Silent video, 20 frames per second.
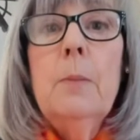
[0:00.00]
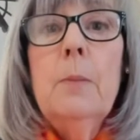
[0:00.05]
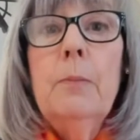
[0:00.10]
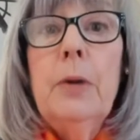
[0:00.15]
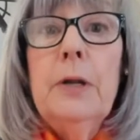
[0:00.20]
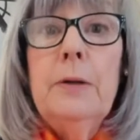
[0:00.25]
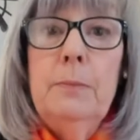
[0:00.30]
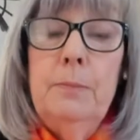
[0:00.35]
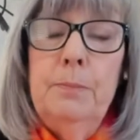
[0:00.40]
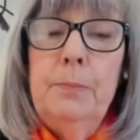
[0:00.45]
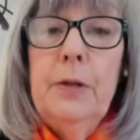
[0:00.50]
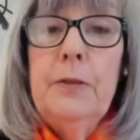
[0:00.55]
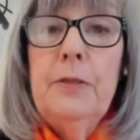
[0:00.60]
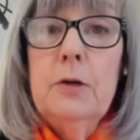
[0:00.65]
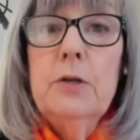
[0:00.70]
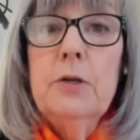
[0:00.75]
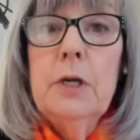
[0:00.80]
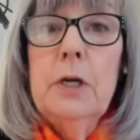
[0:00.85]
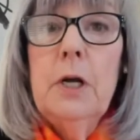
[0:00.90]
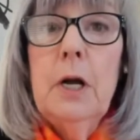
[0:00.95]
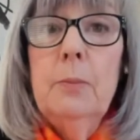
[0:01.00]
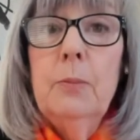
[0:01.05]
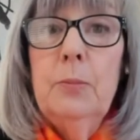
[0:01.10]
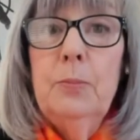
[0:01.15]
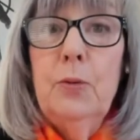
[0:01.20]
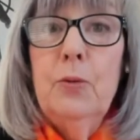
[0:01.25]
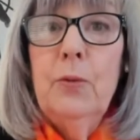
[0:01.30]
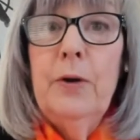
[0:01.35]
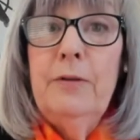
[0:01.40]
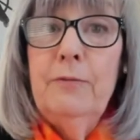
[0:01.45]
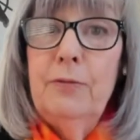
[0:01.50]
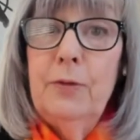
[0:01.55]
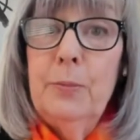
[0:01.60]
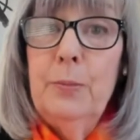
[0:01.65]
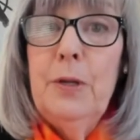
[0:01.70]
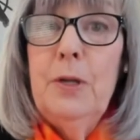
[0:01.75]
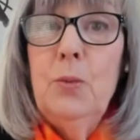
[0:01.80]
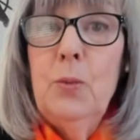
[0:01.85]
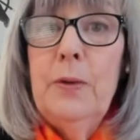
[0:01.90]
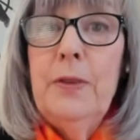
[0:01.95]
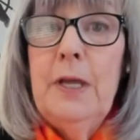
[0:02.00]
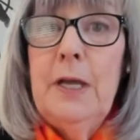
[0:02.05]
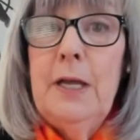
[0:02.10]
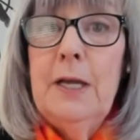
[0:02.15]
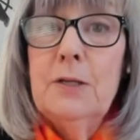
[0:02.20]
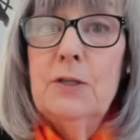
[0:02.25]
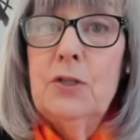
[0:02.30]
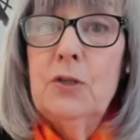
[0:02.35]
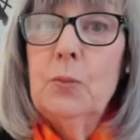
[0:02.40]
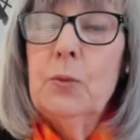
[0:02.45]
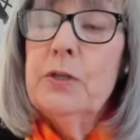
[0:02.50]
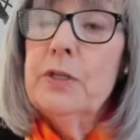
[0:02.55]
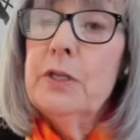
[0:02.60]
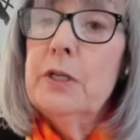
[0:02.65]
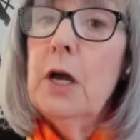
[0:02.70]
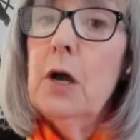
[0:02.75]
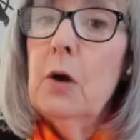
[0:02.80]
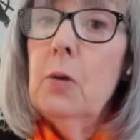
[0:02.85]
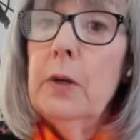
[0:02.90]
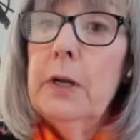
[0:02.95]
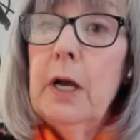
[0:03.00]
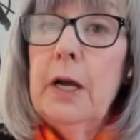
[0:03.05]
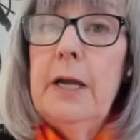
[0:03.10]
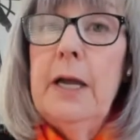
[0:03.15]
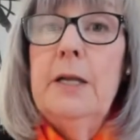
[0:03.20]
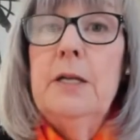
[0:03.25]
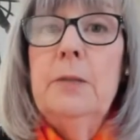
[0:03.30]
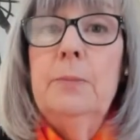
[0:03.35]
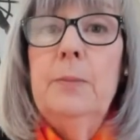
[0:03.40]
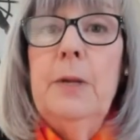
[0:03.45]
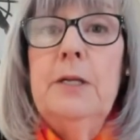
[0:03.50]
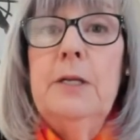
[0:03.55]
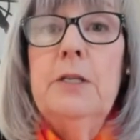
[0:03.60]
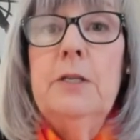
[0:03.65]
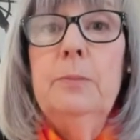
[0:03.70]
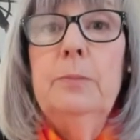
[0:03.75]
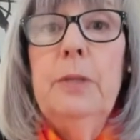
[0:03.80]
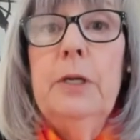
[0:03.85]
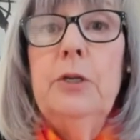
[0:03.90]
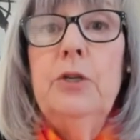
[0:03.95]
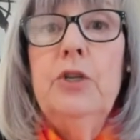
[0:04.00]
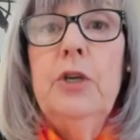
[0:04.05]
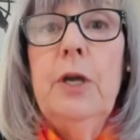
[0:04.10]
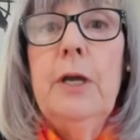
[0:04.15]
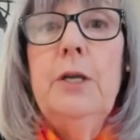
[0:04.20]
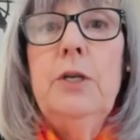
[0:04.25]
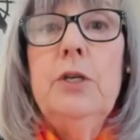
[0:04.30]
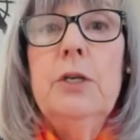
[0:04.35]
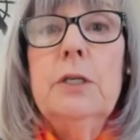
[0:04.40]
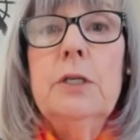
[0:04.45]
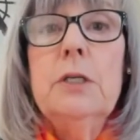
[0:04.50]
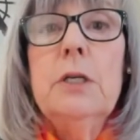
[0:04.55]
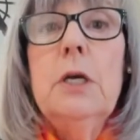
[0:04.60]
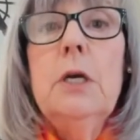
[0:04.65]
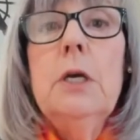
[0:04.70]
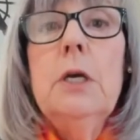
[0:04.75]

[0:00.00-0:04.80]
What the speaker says: But there did come a point for me when the answer was no, and I had to make some big changes.